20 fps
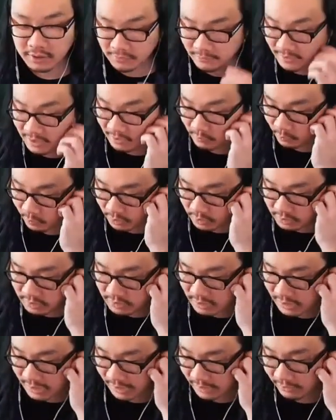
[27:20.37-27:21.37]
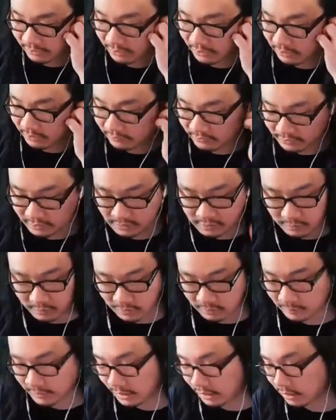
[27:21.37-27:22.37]
Can make him worse? I don't know. I mean, he's
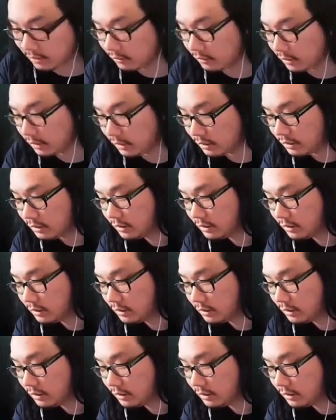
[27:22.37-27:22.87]
pretty bad already.